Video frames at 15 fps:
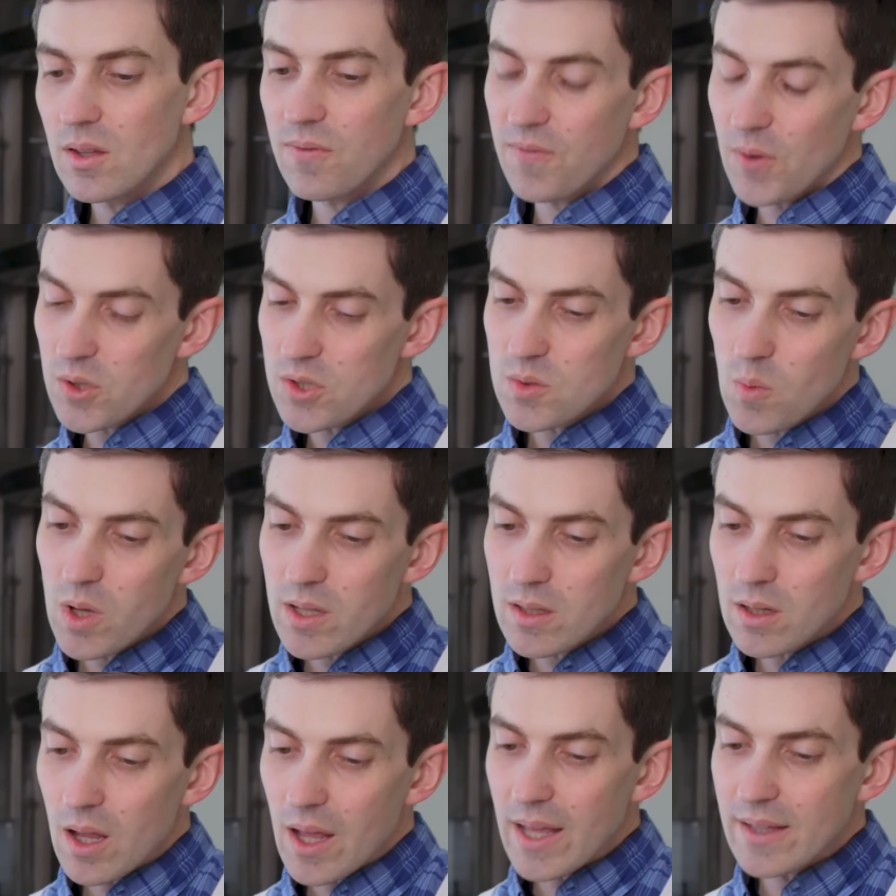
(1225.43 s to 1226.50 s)
The first
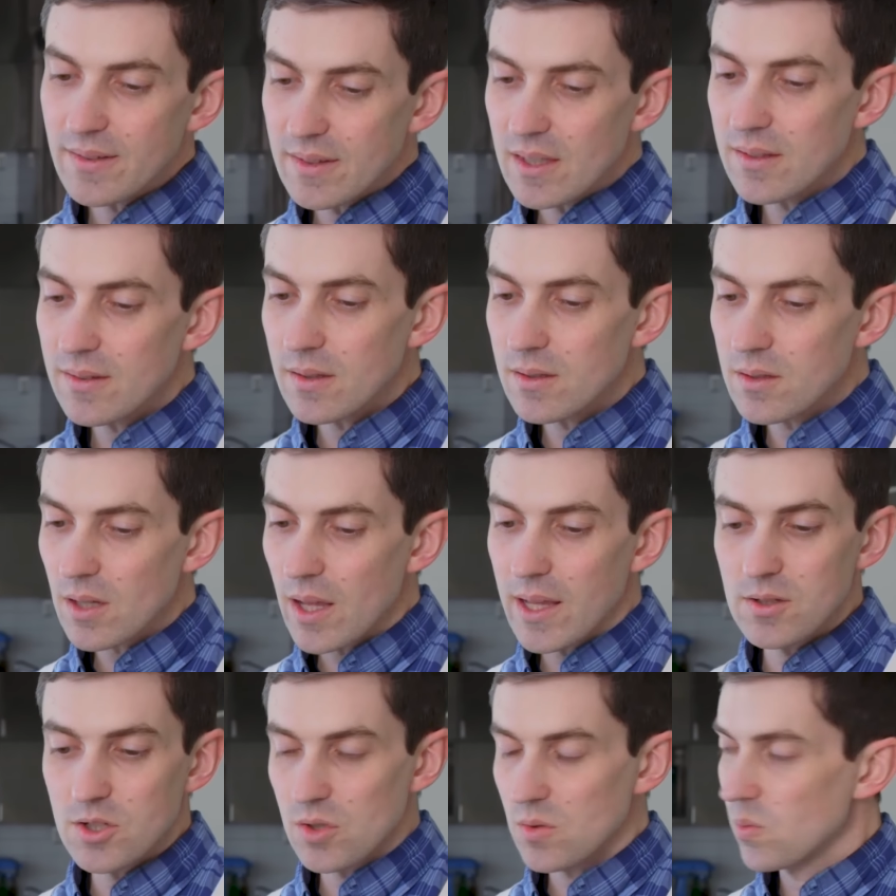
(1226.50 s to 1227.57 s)
one I seasoned
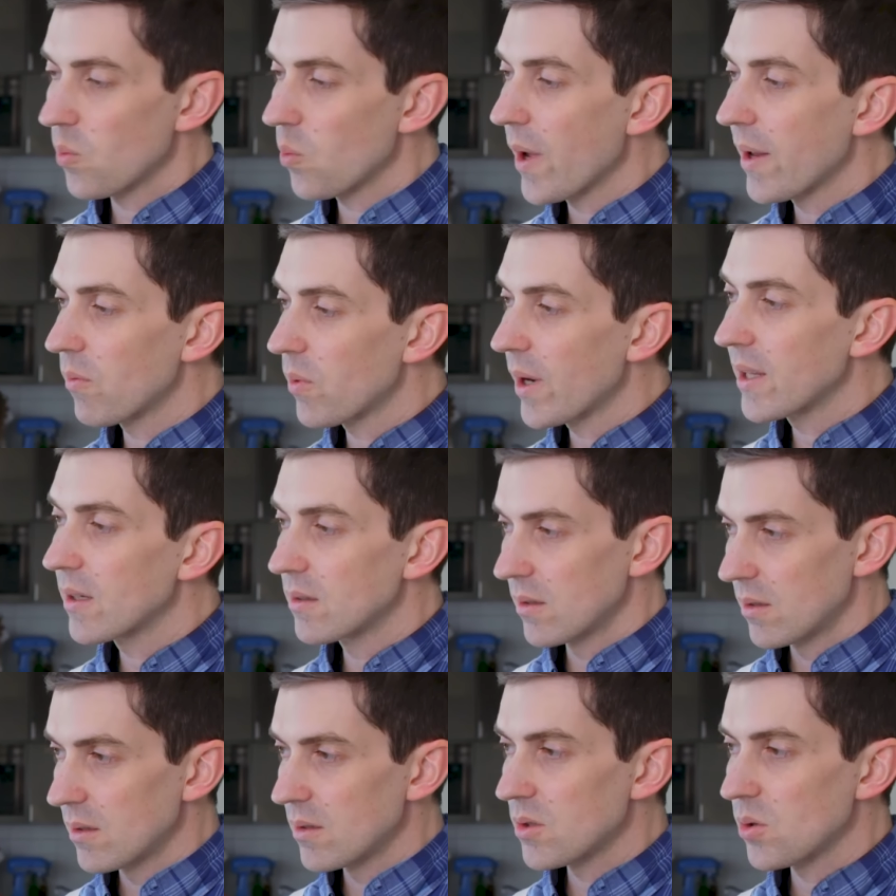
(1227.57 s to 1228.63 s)
and just went right
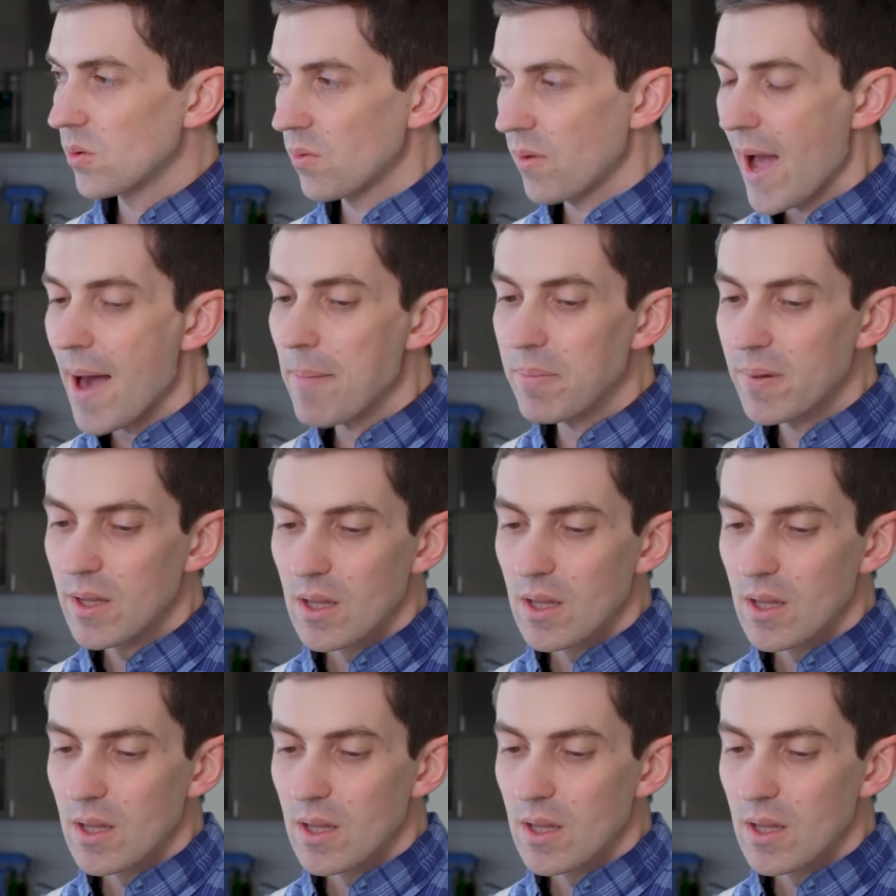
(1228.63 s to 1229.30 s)
to wrap.